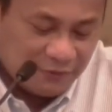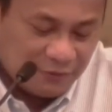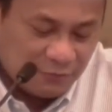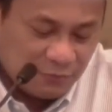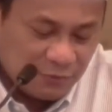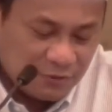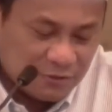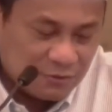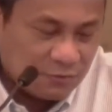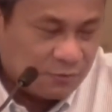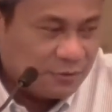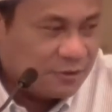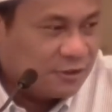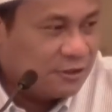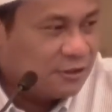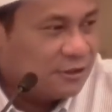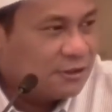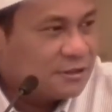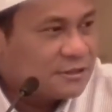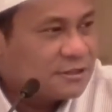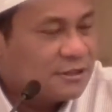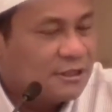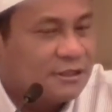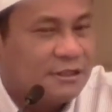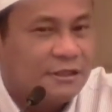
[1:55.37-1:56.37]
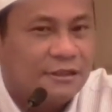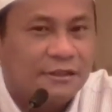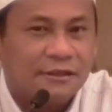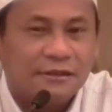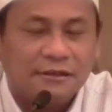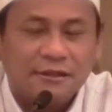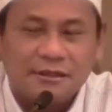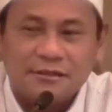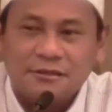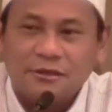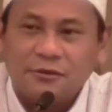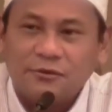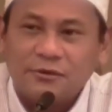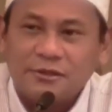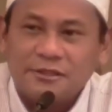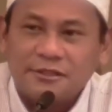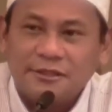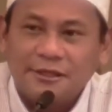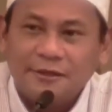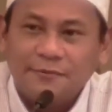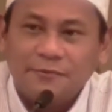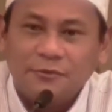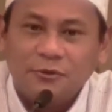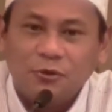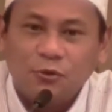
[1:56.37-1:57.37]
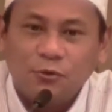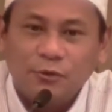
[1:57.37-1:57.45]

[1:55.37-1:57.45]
in which we study in Tasawwur Islam,